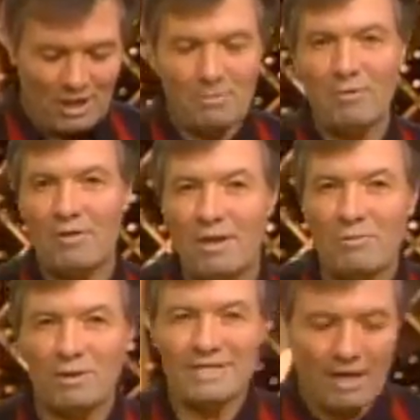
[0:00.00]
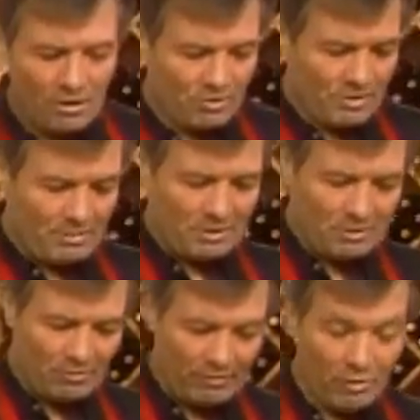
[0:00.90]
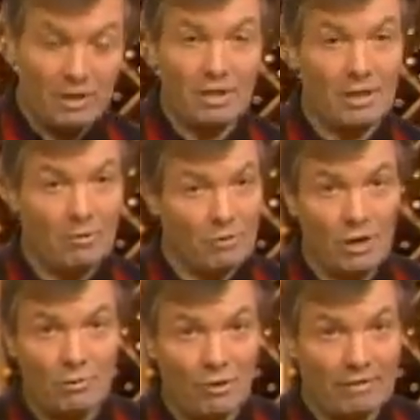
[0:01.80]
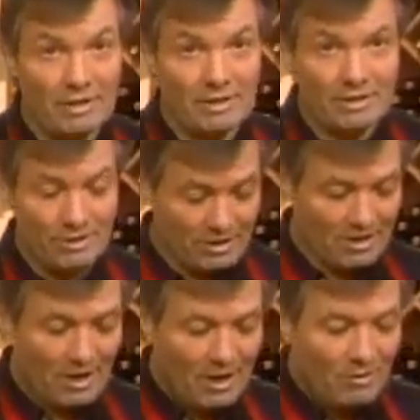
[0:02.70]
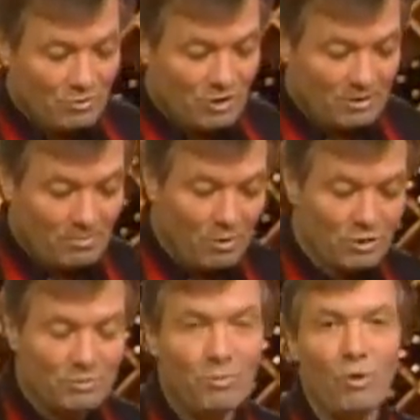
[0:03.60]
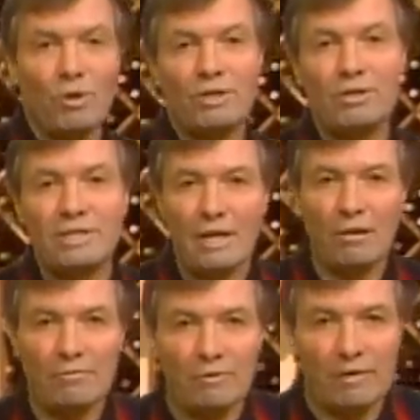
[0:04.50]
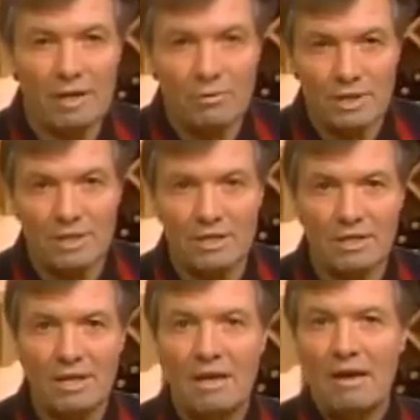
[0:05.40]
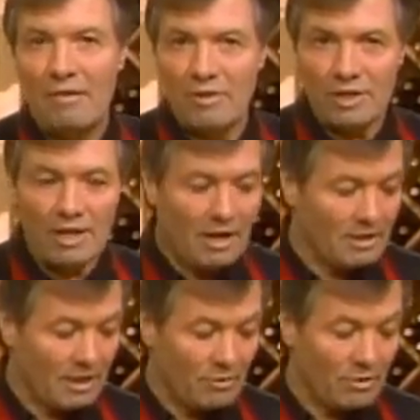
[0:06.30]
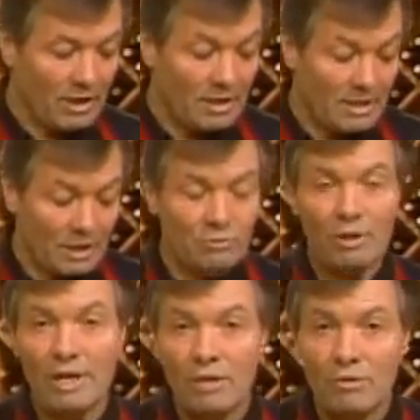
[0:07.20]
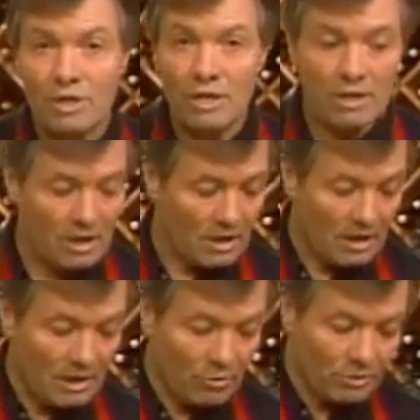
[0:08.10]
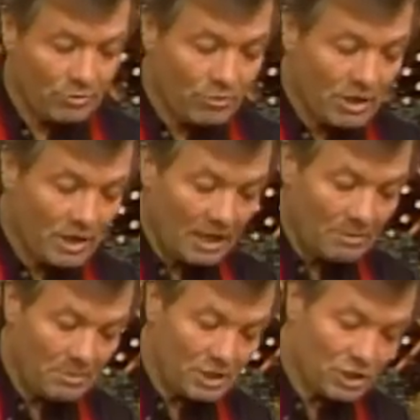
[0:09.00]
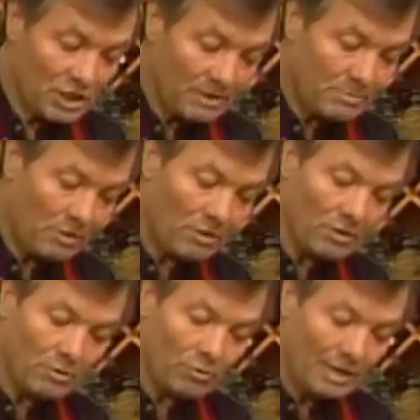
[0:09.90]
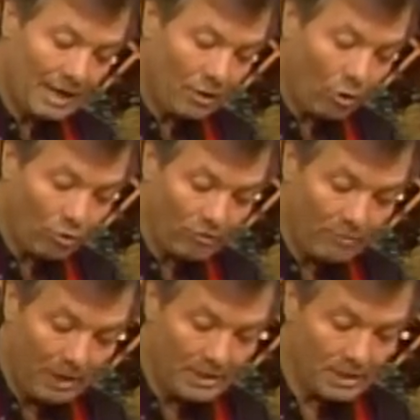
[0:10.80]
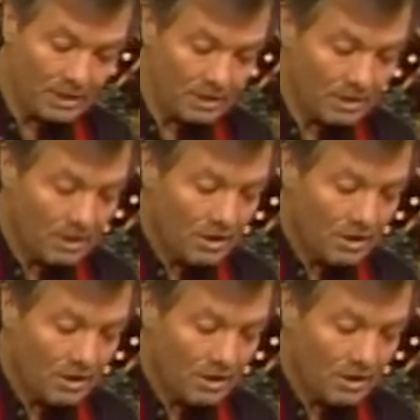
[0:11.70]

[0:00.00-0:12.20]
type of thing with a sour cream and so forth. And now we're going to have a dessert, which is much more in the style of Nouvelle Cuisine, very light and all that. It's actually a cookie, and those cookies can be shaped around those, like horn of plenty,